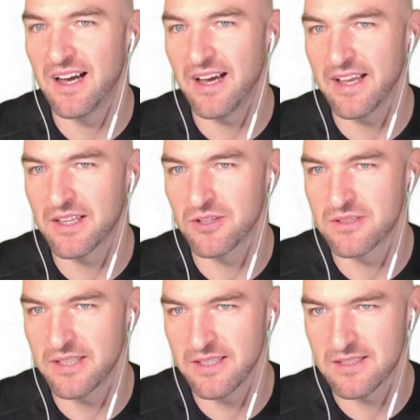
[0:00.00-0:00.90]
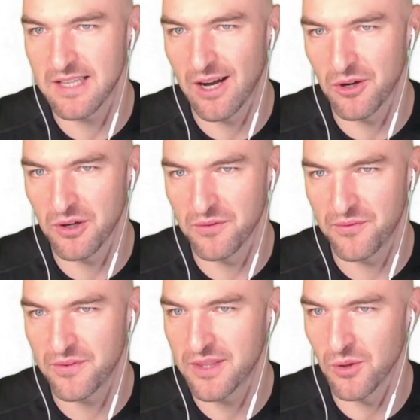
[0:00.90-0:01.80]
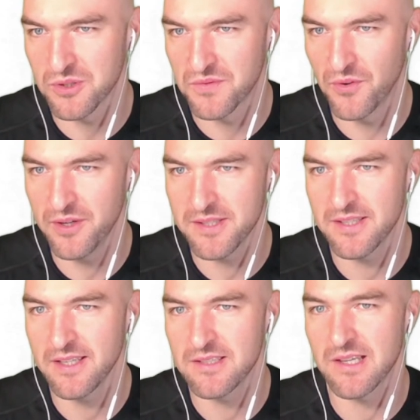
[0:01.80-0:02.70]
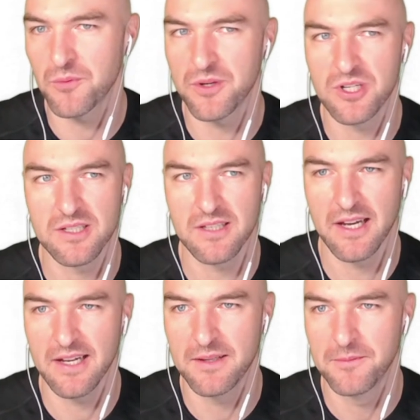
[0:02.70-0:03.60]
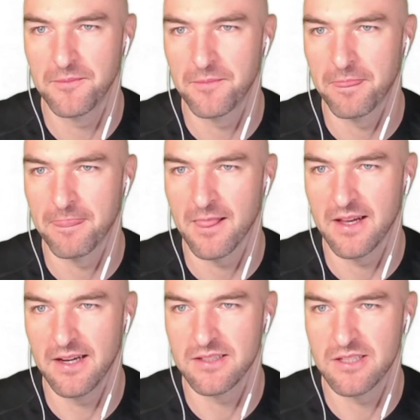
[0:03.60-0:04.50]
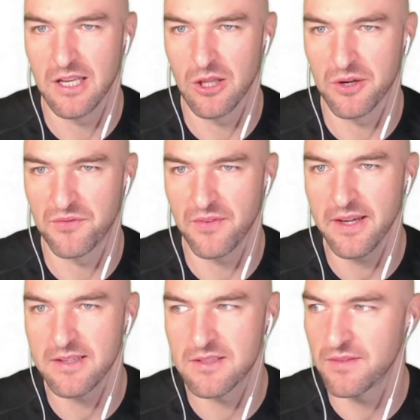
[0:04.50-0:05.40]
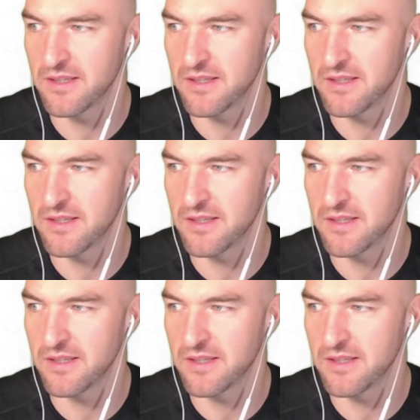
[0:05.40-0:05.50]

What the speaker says: It consists out of those vertices that we just had. You see a lot of V's.